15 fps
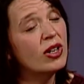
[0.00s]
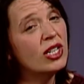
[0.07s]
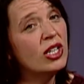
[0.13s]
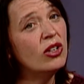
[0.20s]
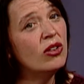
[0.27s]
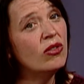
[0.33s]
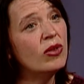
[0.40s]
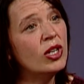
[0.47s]
when
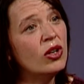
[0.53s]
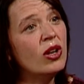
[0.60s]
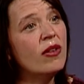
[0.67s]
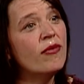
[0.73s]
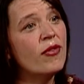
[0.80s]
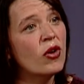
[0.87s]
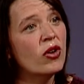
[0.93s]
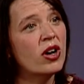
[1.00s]
you when you
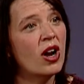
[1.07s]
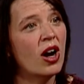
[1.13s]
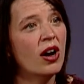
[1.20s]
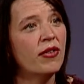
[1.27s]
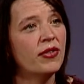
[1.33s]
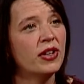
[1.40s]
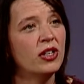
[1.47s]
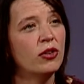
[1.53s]
get voted
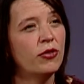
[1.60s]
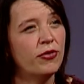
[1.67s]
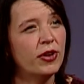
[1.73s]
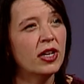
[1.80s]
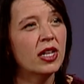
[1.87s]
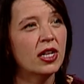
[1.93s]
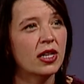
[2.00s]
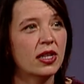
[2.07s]
off, it, you
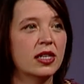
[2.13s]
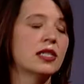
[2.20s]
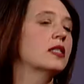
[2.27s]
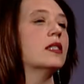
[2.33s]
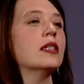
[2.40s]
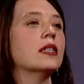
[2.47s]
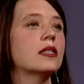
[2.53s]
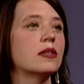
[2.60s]
feel this
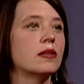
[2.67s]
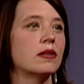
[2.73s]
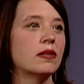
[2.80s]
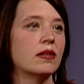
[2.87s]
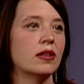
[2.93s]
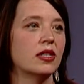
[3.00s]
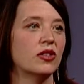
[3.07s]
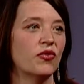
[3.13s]
this
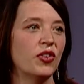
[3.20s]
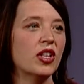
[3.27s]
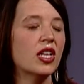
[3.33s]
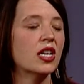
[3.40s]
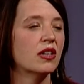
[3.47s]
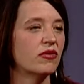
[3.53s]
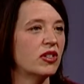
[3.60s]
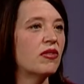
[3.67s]
this
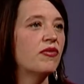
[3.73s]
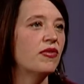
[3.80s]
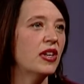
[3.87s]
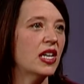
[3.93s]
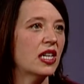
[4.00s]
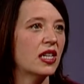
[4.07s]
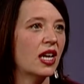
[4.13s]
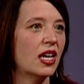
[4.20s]
feeling of
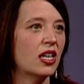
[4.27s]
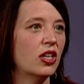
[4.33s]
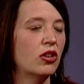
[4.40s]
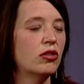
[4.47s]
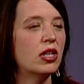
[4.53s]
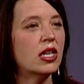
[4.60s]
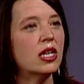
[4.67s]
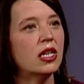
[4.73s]
defeat like
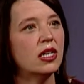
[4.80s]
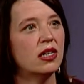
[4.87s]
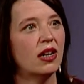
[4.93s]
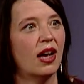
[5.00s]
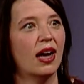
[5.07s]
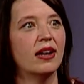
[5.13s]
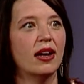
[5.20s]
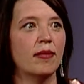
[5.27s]
you didn't
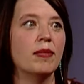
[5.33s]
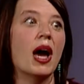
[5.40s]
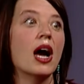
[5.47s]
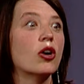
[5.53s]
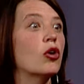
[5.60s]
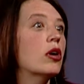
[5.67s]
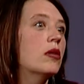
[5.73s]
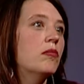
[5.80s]
I, am
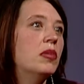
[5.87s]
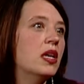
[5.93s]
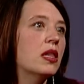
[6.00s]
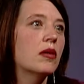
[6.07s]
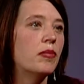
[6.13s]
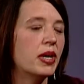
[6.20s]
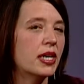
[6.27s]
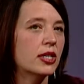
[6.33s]
not going to be
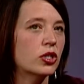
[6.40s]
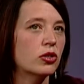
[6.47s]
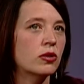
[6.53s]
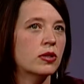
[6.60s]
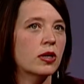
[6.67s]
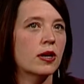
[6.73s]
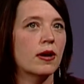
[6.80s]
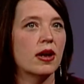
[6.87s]
the biggest
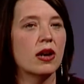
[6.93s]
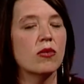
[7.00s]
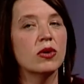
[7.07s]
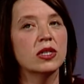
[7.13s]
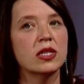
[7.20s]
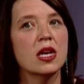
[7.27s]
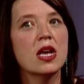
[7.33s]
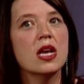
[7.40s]
loser and it
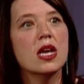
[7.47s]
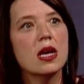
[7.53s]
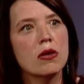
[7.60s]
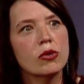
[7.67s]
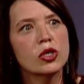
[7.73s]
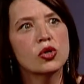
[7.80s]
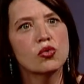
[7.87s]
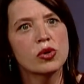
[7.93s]
was it
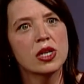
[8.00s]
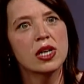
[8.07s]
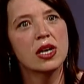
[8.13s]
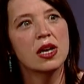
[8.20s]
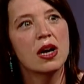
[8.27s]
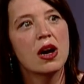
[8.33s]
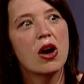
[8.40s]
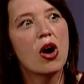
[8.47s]
was
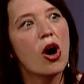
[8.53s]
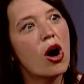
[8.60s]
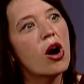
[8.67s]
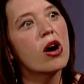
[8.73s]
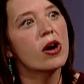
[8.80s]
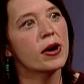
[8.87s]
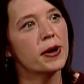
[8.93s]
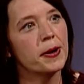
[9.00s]
really
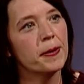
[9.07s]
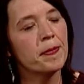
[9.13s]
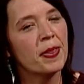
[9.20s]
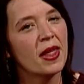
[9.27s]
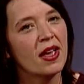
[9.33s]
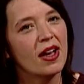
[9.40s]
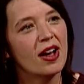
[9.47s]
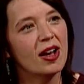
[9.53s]
hard
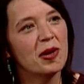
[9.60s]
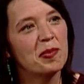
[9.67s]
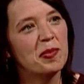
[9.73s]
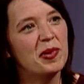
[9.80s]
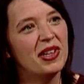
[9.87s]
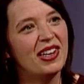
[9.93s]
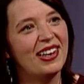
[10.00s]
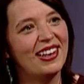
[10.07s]
um,
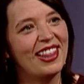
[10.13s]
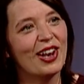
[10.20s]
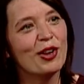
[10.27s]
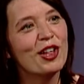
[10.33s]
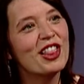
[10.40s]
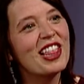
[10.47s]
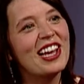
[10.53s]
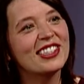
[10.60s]
but that
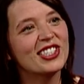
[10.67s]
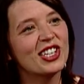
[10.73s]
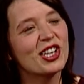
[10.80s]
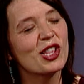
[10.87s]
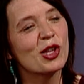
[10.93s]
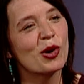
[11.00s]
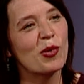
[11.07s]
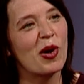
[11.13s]
only lasted
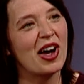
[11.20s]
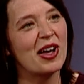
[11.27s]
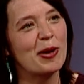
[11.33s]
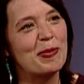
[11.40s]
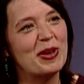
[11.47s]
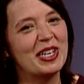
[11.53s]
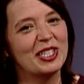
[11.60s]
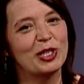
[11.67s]
a little
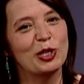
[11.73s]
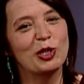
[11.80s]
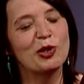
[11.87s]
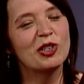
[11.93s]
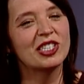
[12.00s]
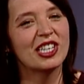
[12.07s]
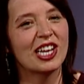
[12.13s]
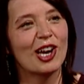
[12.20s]
while because as
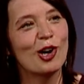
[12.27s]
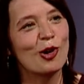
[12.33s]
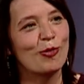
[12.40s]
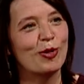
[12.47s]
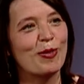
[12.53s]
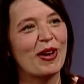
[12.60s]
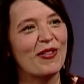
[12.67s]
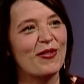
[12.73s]
soon as I got
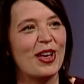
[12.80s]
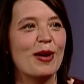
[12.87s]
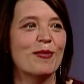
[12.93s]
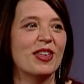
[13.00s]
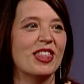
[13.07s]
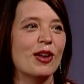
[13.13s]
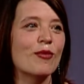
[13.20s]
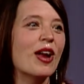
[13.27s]
home to my
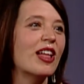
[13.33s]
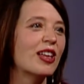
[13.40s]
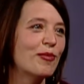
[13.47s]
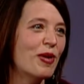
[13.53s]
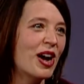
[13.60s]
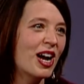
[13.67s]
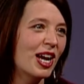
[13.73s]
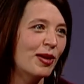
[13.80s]
family, they rallied
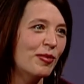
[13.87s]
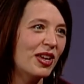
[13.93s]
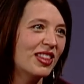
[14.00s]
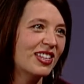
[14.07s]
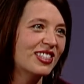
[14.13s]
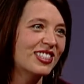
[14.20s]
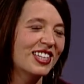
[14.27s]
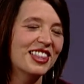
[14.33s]
behind me
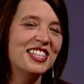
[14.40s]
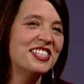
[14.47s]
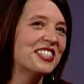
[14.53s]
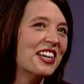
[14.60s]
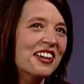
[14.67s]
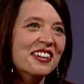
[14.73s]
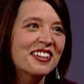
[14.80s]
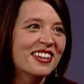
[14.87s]
and they said,
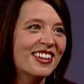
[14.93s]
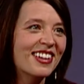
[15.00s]
Lisa,